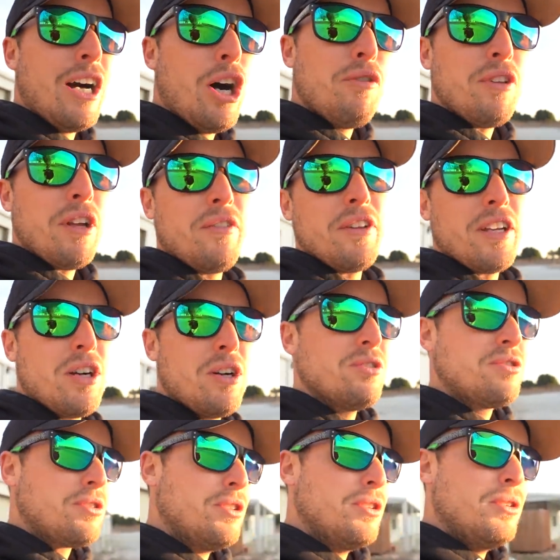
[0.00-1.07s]
Hopefully everything
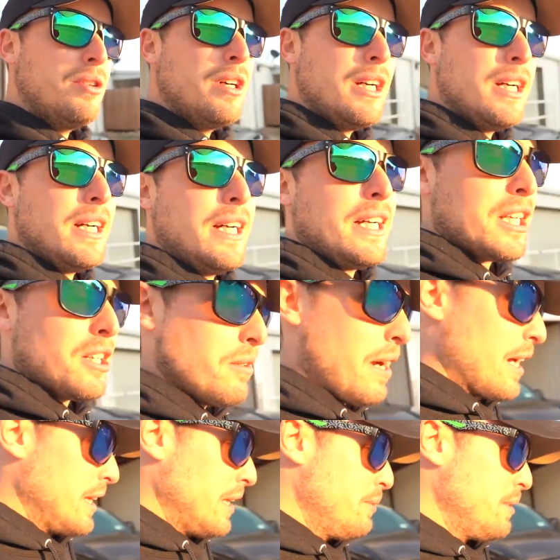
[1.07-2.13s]
goes through correctly